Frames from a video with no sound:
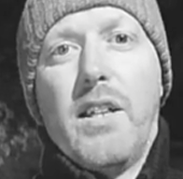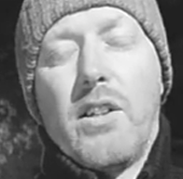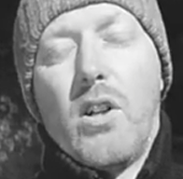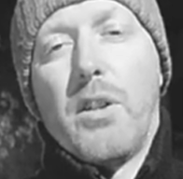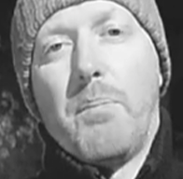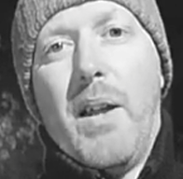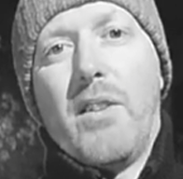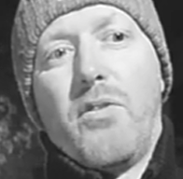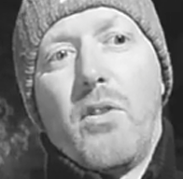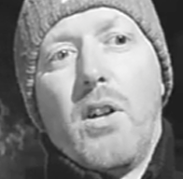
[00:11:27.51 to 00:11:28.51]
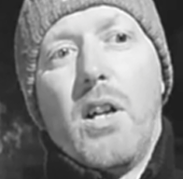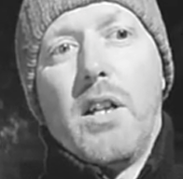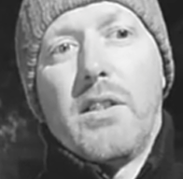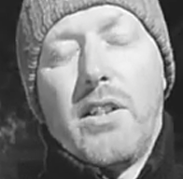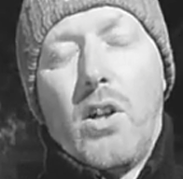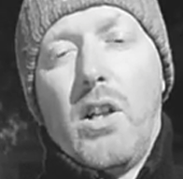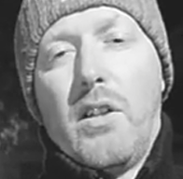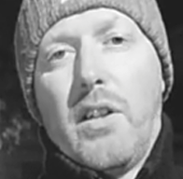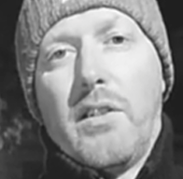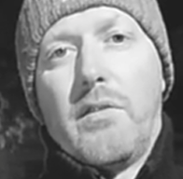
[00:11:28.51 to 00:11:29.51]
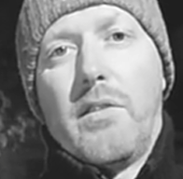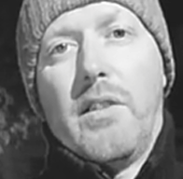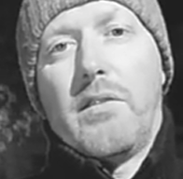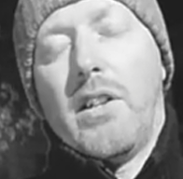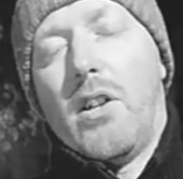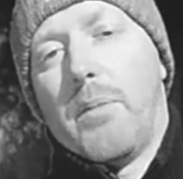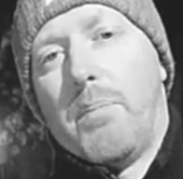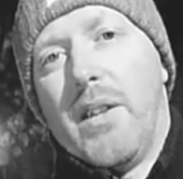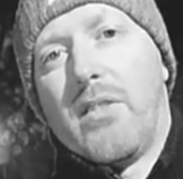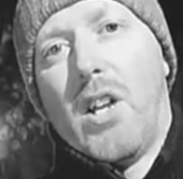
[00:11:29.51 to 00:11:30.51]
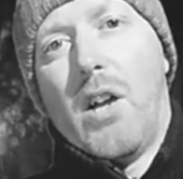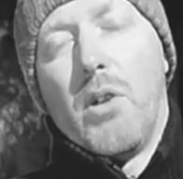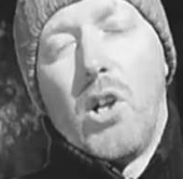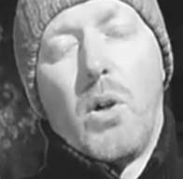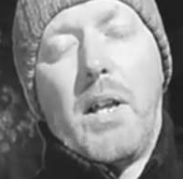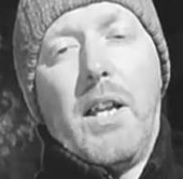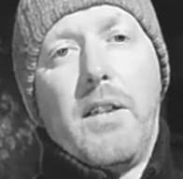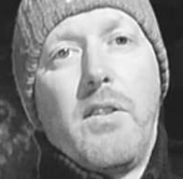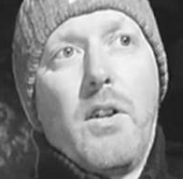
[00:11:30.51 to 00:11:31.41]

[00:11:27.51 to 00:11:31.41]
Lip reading: That all depends for that all depends on how you look at it.